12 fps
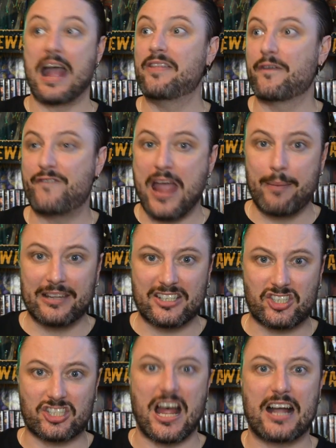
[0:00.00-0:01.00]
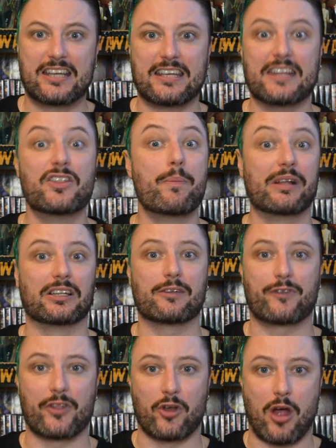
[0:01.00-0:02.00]
and the family are stuck in the building
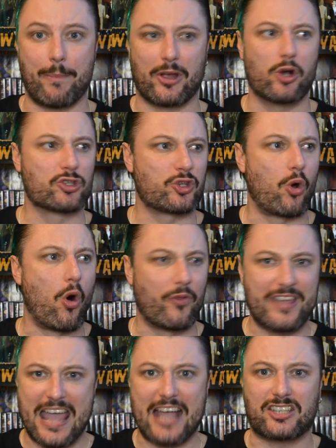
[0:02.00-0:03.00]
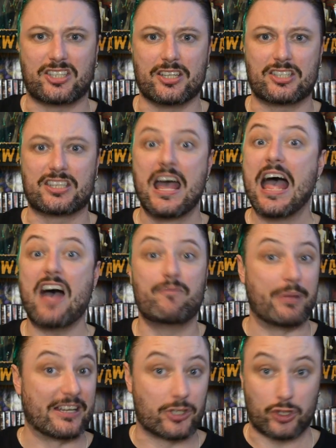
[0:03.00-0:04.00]
for the night because all the exits have
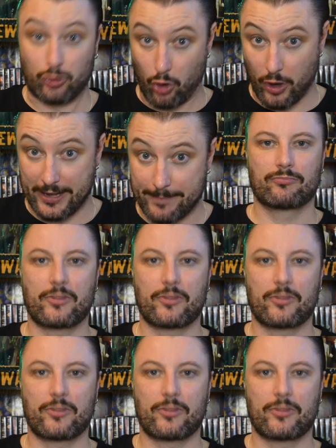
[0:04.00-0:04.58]
been destroyed.